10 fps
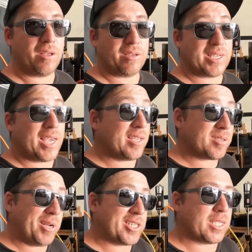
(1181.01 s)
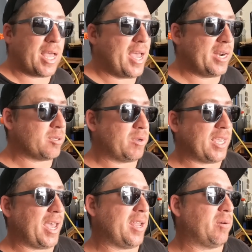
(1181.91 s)
take as much of that out as we
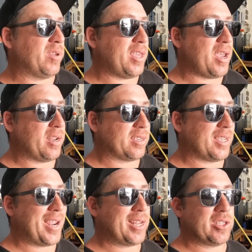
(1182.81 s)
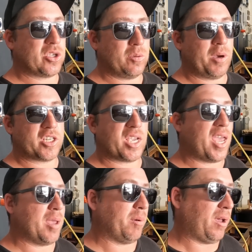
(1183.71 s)
can without gaining too much
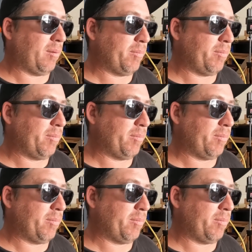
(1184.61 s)
camber.